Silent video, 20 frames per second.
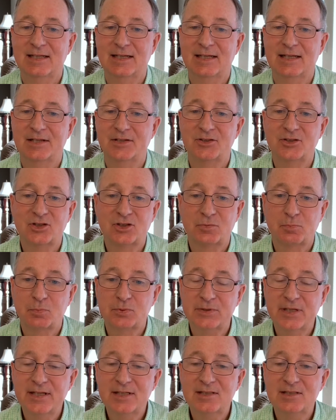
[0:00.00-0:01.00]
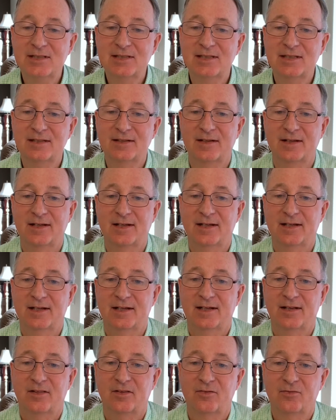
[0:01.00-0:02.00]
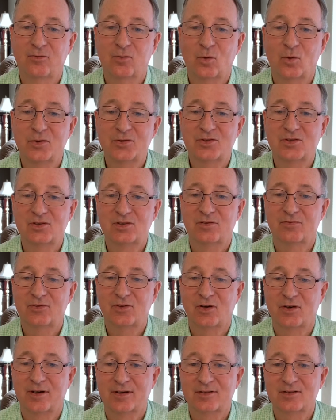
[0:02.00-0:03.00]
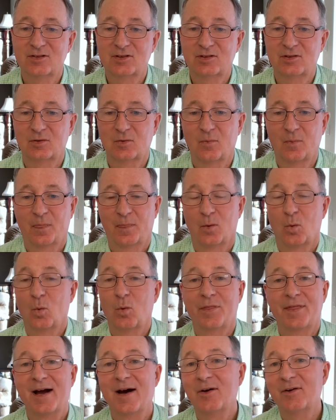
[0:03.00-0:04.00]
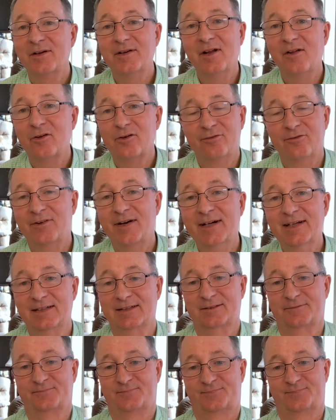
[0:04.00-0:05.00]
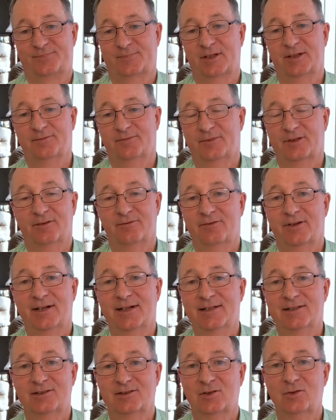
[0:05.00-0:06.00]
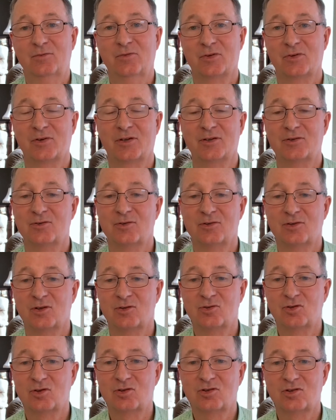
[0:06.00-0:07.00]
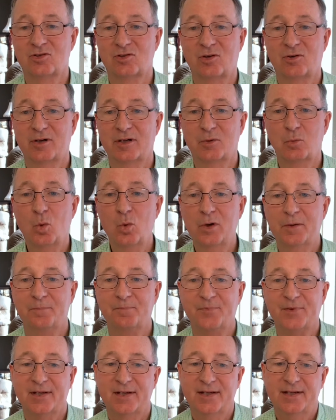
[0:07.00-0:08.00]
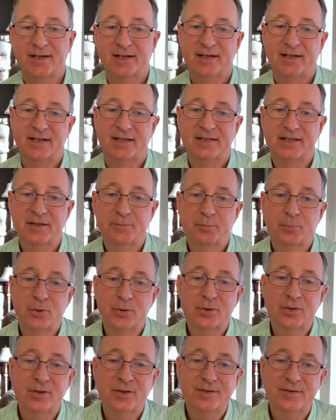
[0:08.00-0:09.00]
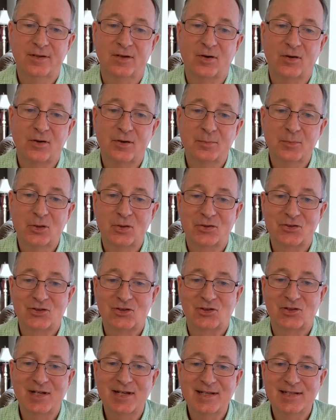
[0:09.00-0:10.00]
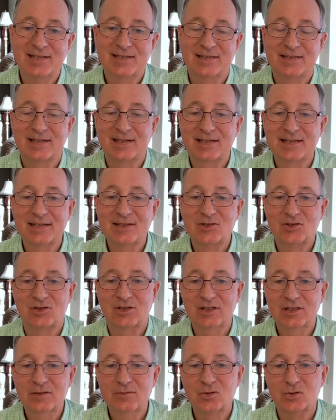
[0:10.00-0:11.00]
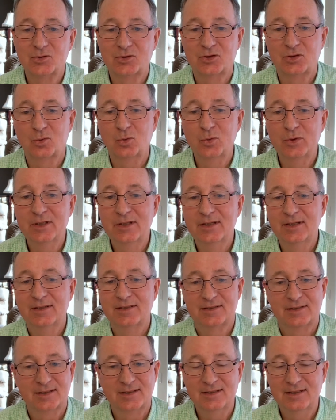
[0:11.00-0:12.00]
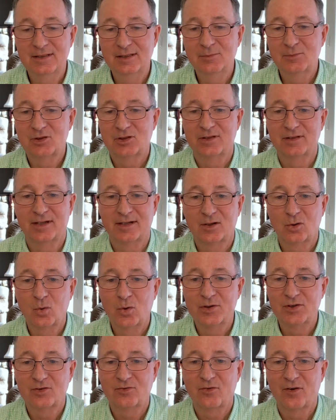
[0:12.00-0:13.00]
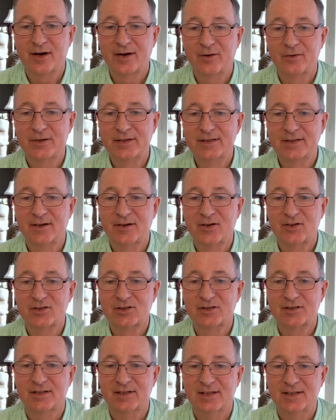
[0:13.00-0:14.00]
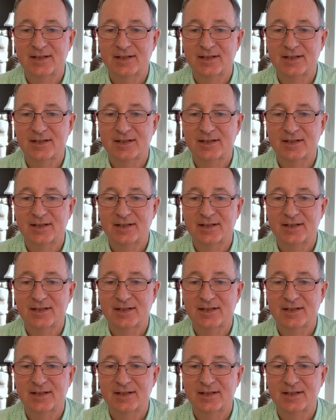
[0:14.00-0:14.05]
and displacing the forces of darkness without another fight. The fight is over. The Jesus already won. And they put on armor and stand against evil schemes, and they quench fiery darts,